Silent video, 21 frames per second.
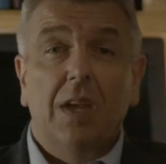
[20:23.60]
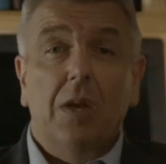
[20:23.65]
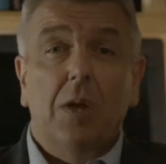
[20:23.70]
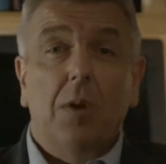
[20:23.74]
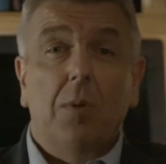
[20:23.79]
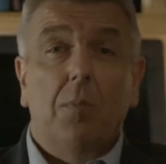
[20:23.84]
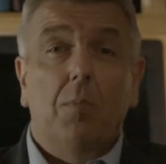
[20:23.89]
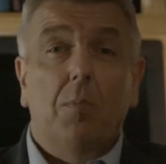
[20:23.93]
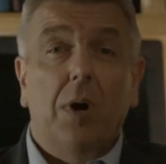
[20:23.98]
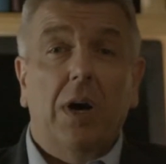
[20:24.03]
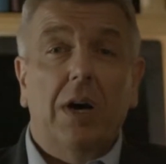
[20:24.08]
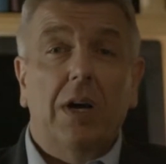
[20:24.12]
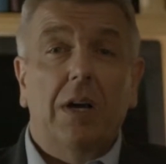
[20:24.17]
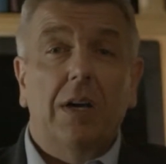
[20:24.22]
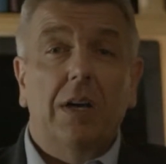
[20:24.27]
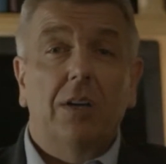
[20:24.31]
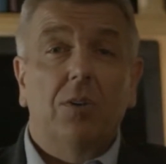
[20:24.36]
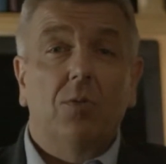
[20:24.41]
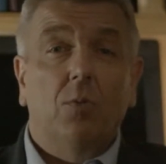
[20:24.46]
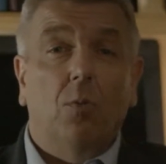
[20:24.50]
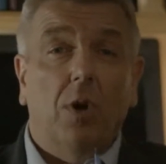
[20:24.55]
But
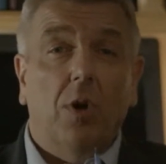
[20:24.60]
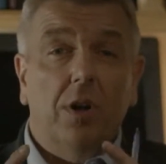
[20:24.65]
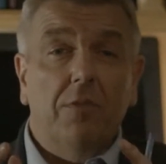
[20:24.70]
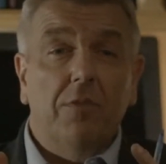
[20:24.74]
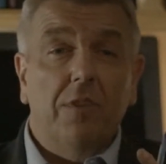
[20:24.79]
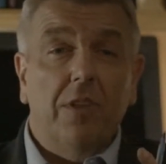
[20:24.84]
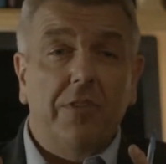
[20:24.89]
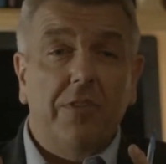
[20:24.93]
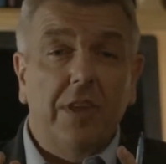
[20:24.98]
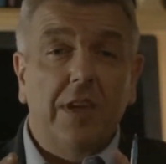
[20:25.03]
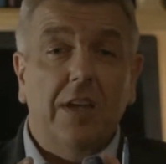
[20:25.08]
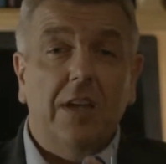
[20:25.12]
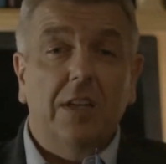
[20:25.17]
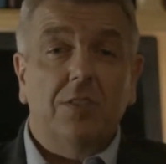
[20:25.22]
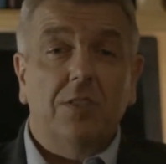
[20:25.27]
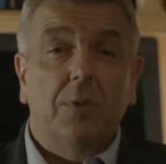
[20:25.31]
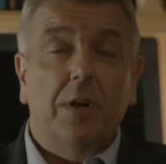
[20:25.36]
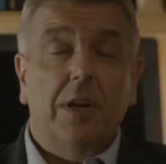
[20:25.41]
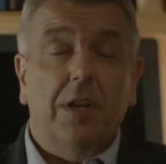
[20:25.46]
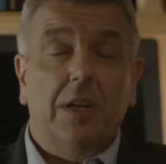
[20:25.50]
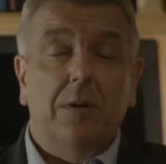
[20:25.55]
one of the things when
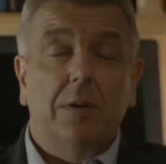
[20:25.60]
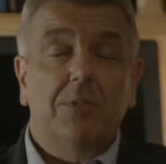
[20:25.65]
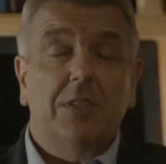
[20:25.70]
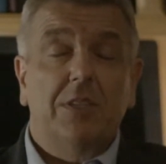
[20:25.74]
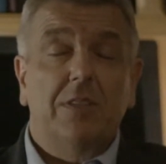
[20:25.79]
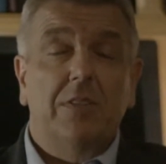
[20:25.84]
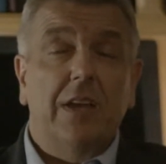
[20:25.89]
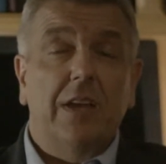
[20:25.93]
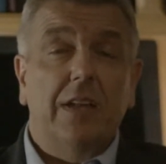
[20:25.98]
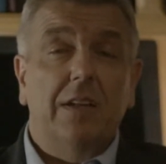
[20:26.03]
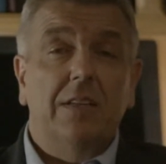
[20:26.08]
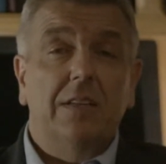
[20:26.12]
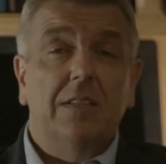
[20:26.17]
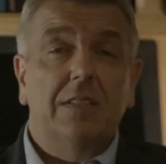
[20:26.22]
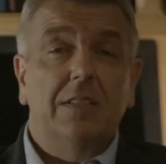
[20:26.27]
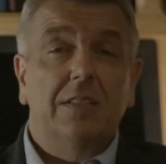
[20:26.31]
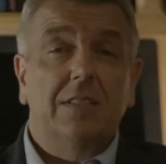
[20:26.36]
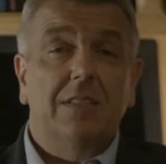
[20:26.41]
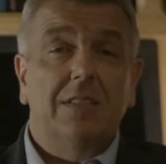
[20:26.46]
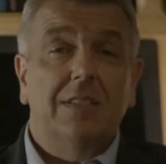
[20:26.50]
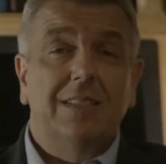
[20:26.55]
it comes to that is
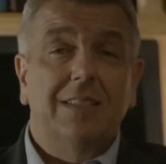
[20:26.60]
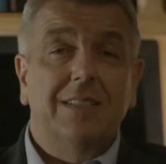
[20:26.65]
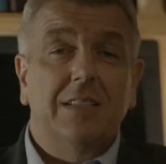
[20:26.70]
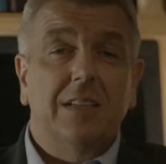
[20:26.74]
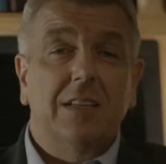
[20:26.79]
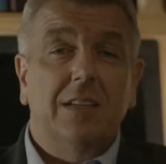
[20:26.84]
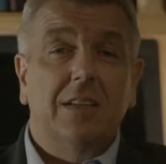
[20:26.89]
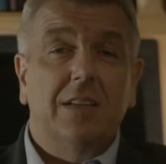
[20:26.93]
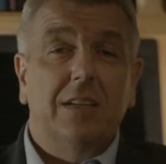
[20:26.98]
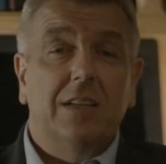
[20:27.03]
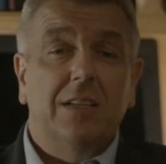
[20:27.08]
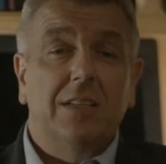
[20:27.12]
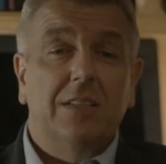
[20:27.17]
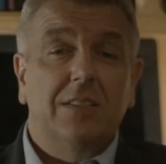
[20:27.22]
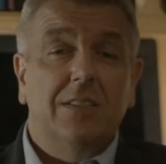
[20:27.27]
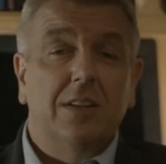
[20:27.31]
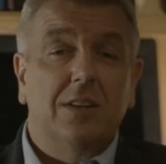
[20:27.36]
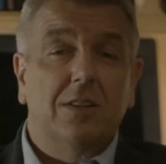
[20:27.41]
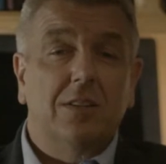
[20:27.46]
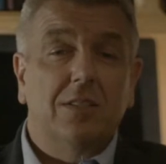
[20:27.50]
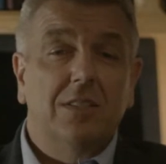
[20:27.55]

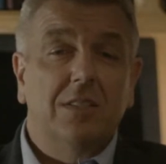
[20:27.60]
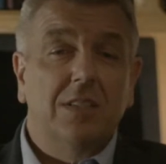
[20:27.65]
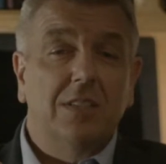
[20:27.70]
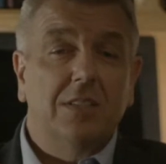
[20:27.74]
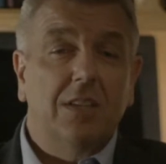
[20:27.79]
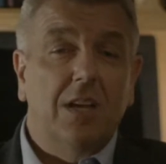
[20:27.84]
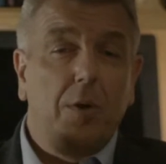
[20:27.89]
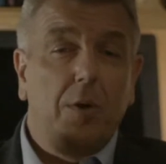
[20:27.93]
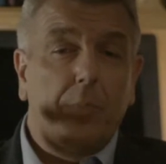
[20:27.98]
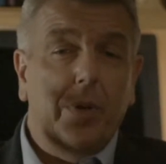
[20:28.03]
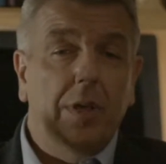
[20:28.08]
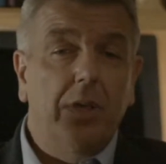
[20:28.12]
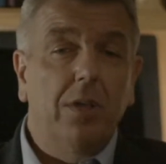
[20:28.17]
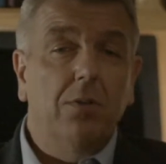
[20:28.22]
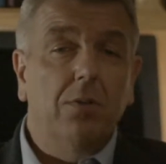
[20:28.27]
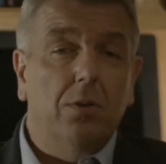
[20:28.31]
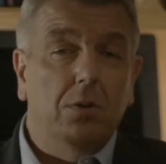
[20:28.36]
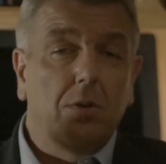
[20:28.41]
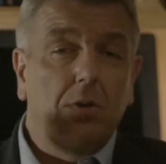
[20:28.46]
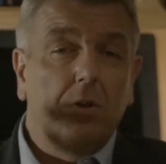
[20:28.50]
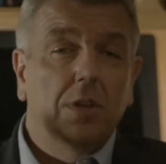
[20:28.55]
there's this
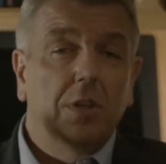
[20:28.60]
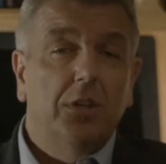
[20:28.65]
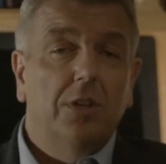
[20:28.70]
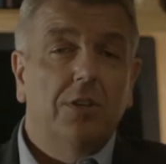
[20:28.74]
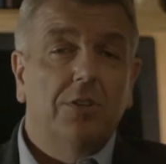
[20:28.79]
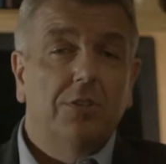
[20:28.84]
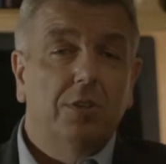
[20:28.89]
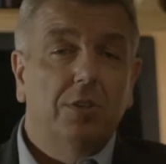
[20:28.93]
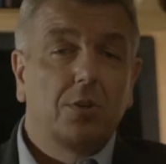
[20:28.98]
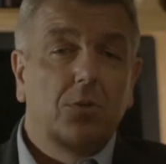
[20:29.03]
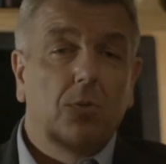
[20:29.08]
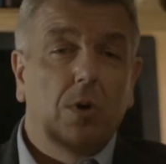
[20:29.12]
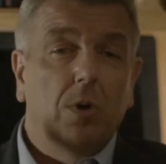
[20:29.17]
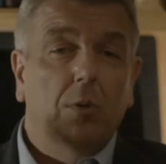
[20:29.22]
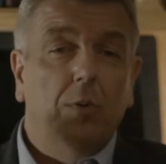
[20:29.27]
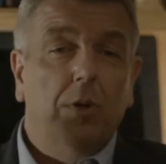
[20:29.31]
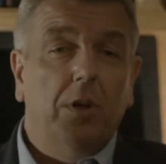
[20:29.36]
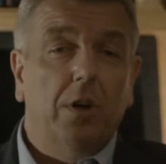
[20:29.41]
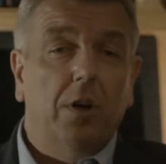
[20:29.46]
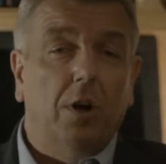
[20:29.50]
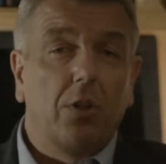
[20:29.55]
appeal to what we
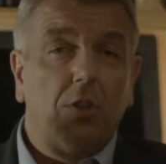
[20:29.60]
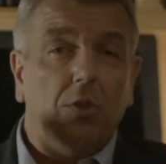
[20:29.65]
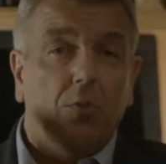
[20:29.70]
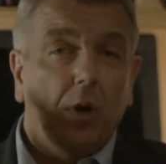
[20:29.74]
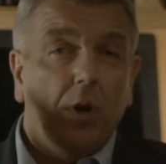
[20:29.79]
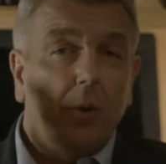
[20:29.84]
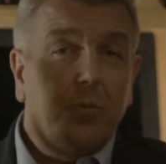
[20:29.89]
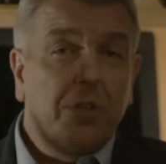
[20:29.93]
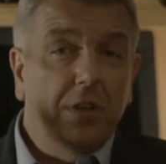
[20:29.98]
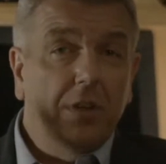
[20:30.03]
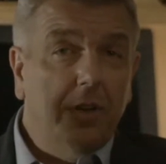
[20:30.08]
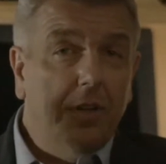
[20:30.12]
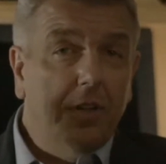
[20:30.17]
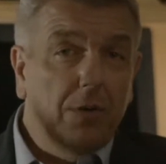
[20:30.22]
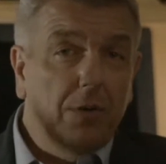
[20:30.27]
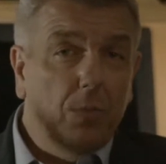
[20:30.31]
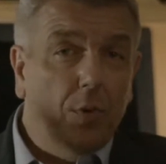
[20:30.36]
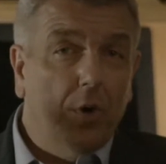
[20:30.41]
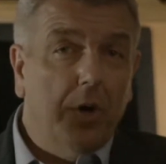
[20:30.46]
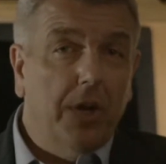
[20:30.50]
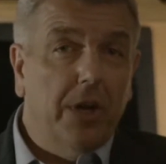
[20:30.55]
call the reptilian
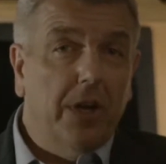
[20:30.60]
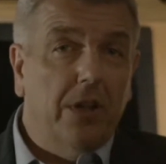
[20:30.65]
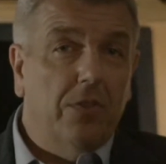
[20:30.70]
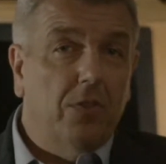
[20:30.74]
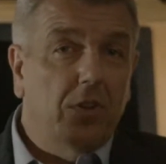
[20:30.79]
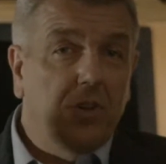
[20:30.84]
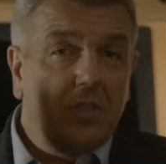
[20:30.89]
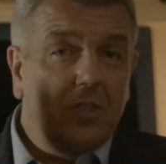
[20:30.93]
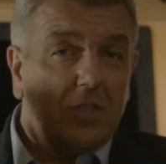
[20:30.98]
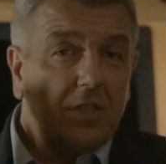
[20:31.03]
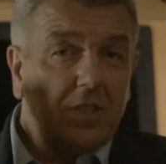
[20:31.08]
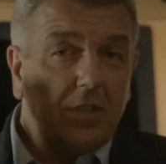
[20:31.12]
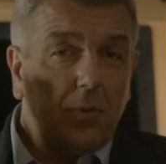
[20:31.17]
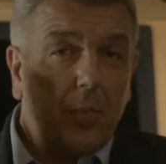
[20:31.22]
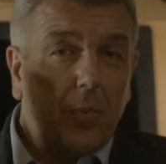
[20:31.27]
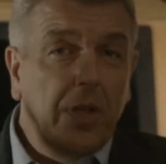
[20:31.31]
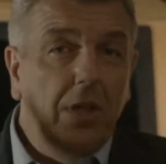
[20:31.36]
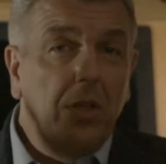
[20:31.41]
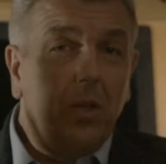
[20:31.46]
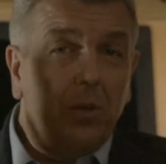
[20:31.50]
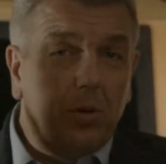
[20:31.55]
brain. There's this
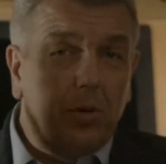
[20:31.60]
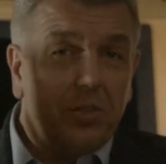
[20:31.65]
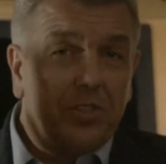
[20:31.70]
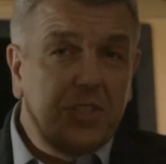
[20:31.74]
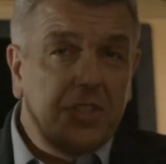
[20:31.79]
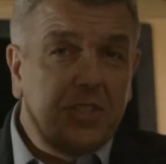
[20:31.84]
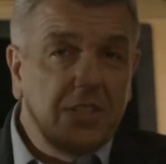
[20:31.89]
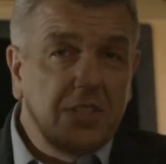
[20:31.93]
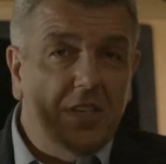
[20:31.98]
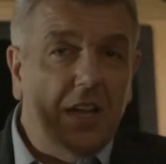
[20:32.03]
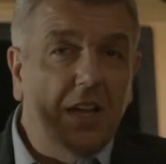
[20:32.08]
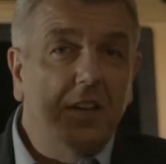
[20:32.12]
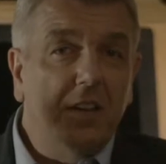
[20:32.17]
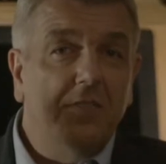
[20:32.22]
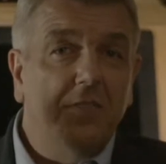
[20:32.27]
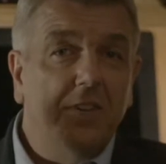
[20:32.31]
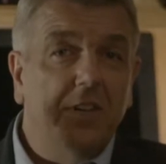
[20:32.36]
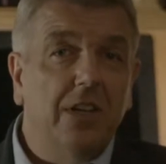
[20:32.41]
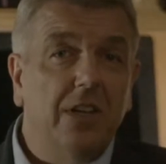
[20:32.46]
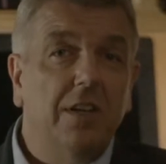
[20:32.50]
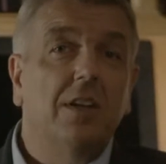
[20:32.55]
appeal to safety.
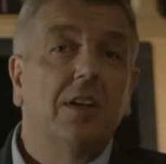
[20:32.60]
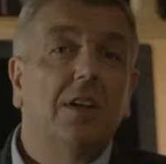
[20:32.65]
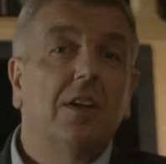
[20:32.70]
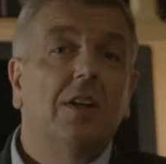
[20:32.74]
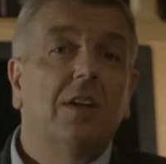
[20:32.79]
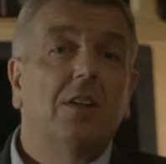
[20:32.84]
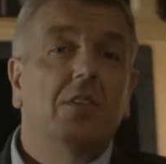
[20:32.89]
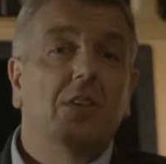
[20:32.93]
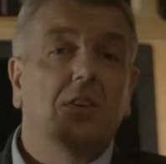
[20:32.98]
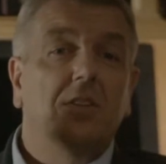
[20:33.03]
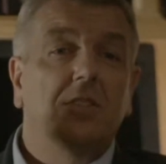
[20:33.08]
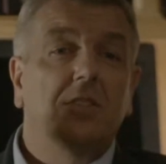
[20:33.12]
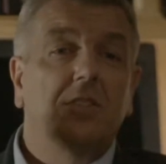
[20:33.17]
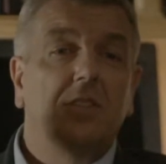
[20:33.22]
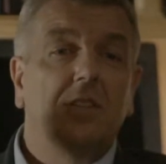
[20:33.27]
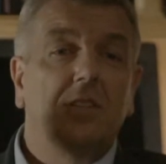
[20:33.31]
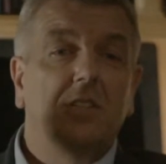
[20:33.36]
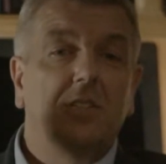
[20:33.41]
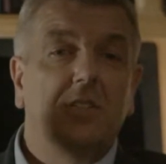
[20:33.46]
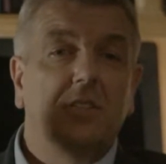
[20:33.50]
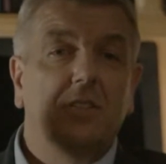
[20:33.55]
There's
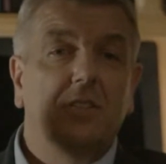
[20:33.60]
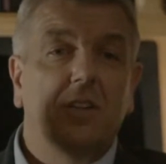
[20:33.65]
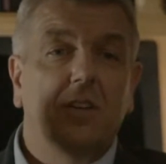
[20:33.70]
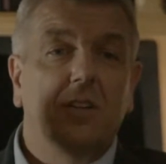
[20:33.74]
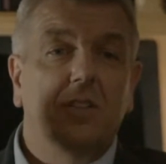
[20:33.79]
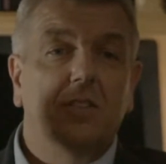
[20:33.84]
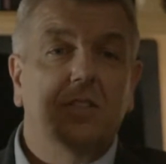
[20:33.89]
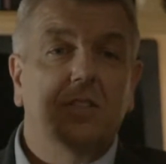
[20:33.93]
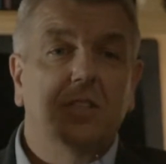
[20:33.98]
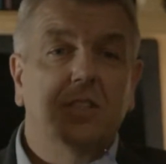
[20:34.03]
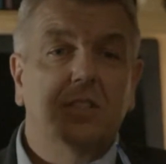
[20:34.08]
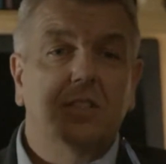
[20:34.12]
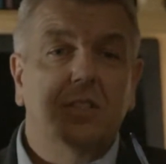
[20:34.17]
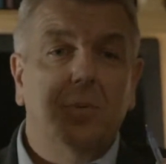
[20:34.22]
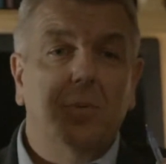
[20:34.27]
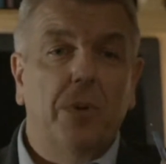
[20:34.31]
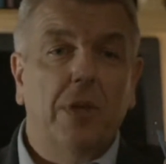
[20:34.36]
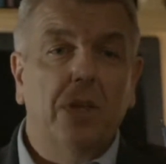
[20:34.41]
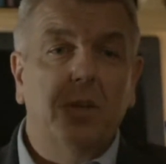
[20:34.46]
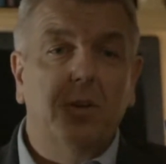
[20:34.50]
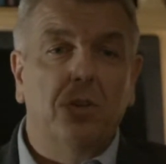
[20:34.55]
this
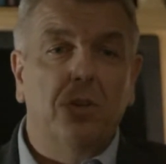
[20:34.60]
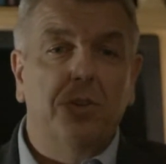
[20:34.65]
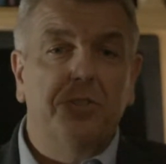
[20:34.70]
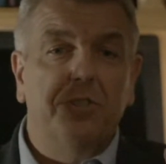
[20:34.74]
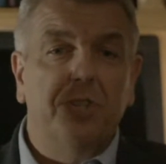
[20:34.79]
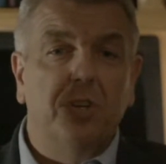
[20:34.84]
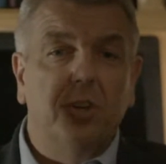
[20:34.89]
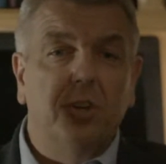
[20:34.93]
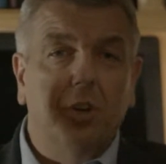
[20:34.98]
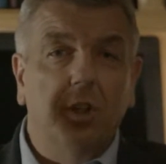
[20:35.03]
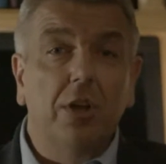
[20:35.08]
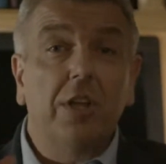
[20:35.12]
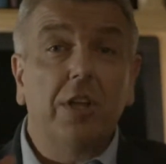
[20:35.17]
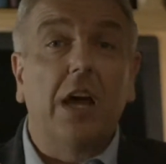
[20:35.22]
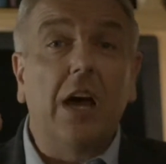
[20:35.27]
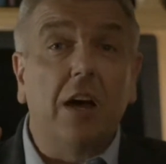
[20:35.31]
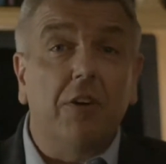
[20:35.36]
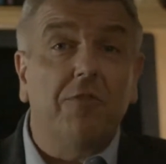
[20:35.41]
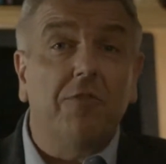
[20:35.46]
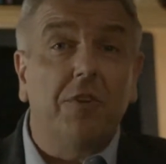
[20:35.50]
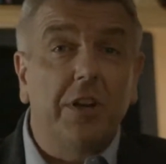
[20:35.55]
appeal to look out
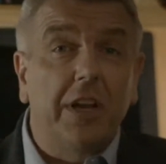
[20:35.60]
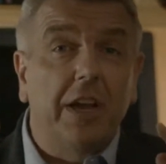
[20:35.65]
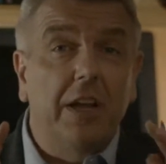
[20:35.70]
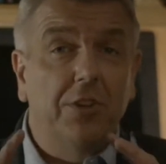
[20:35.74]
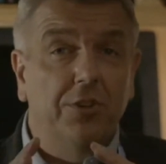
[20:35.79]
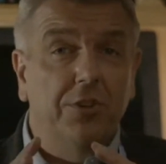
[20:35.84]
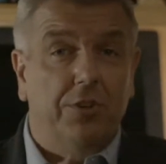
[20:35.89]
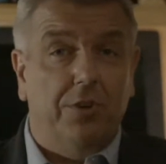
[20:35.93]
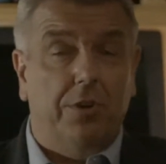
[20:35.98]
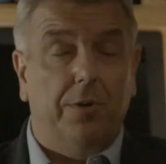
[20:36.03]
for danger.